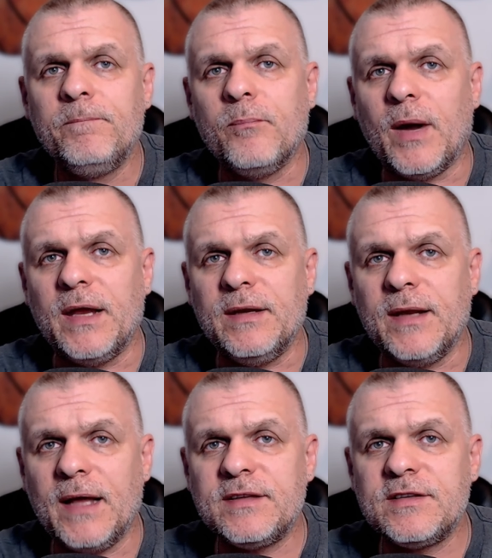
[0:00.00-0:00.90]
might
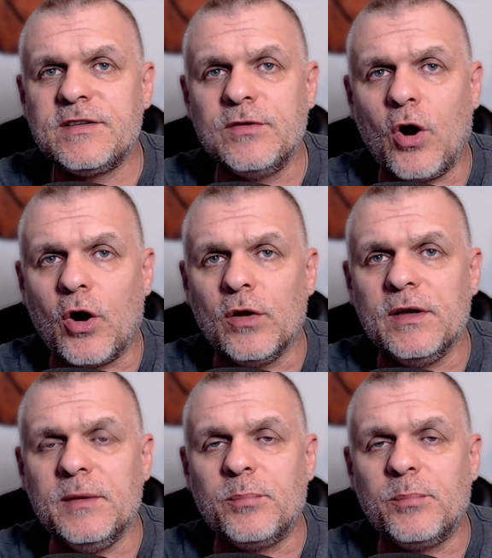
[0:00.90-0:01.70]
not snarl in